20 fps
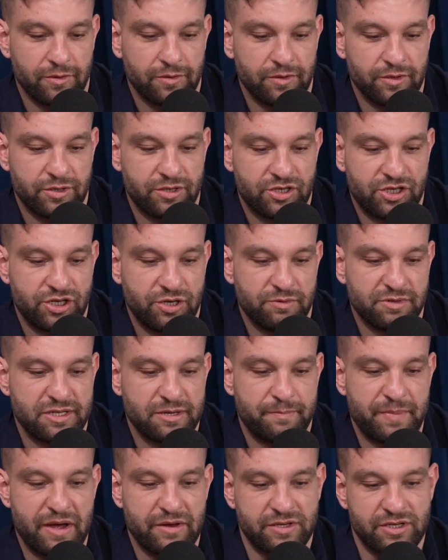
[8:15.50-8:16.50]
she was
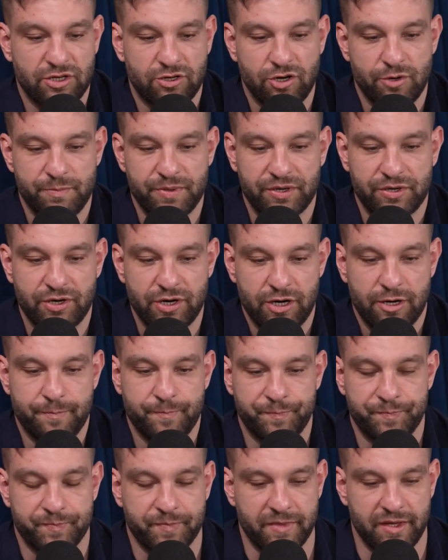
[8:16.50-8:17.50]
about to go up a
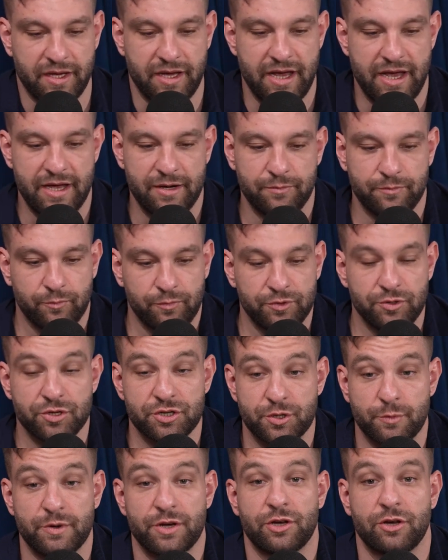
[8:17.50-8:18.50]
curb. And
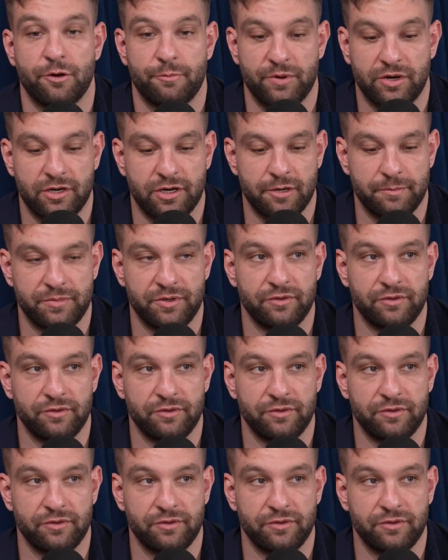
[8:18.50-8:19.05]
usually when you go up a curb,